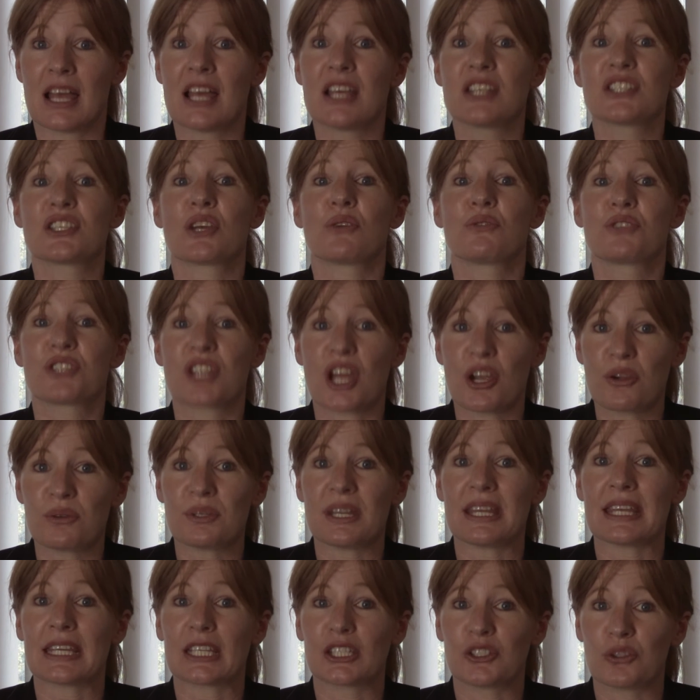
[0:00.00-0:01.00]
So
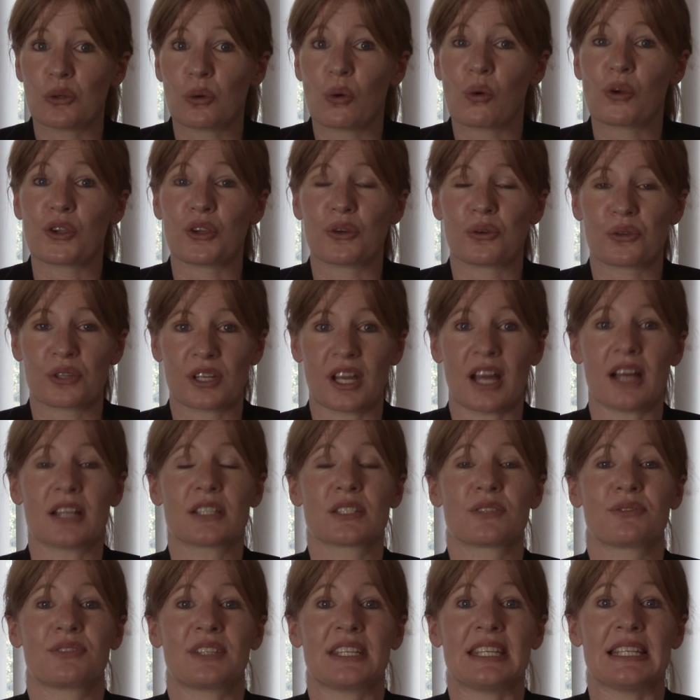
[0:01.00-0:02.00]
don't ignore your gut
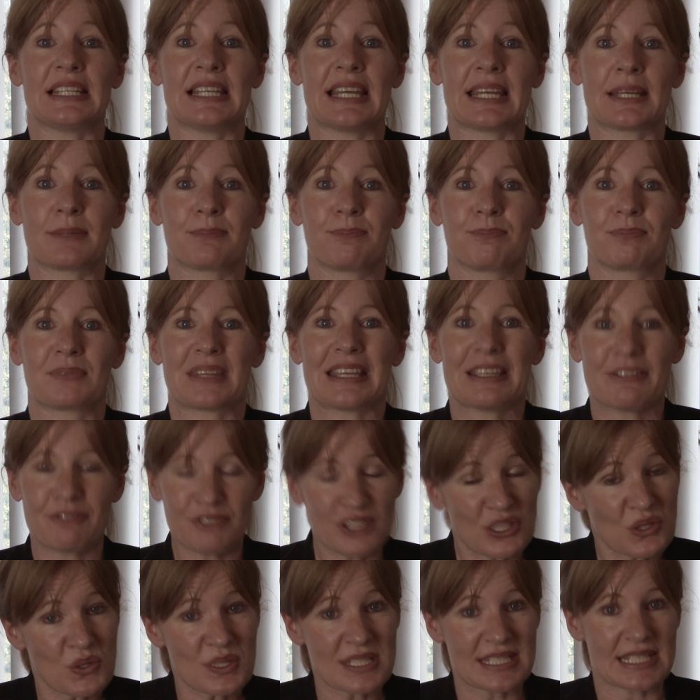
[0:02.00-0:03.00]
feeling. If
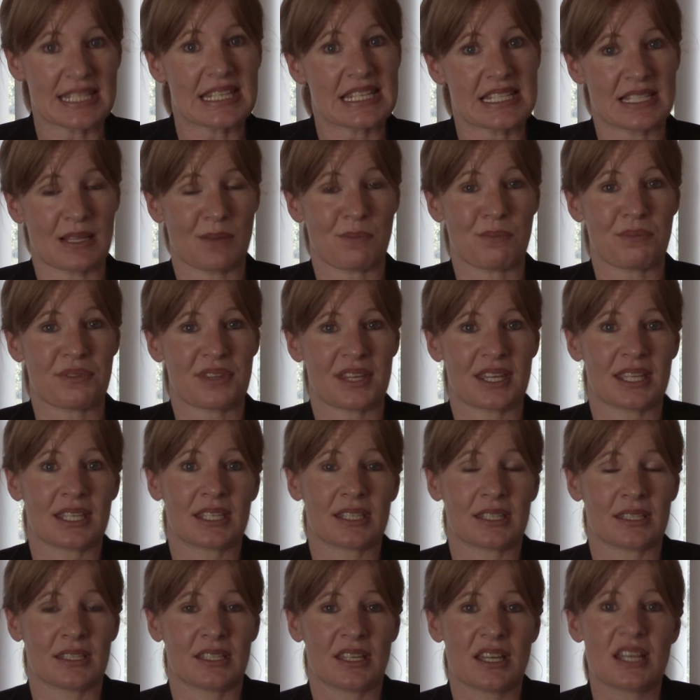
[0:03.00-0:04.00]
you see
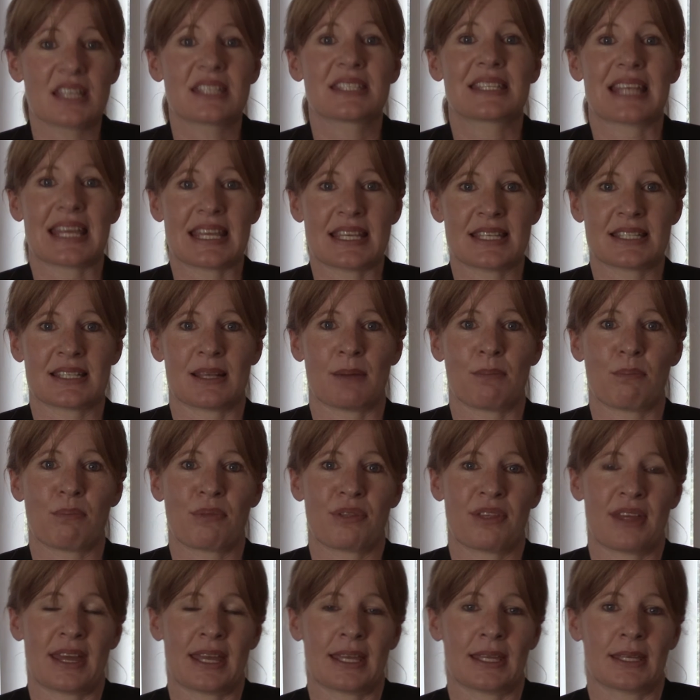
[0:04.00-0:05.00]
something, say
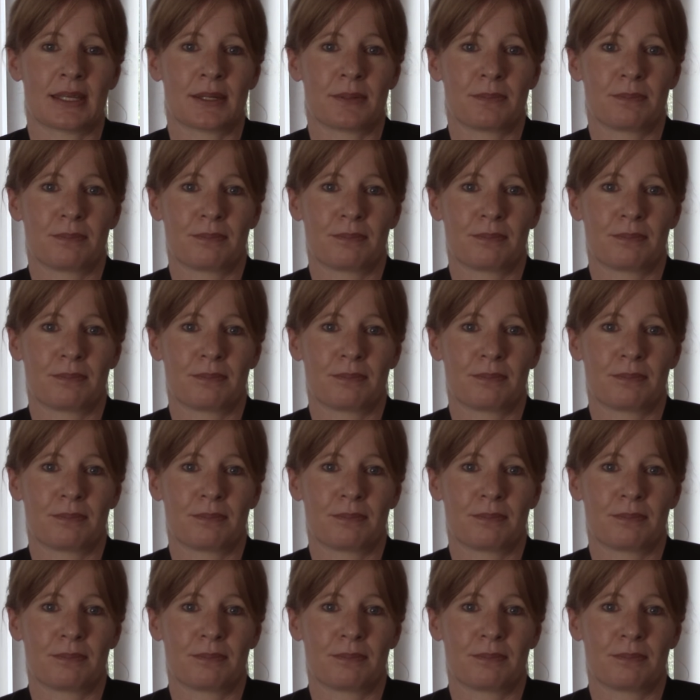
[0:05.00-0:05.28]
something.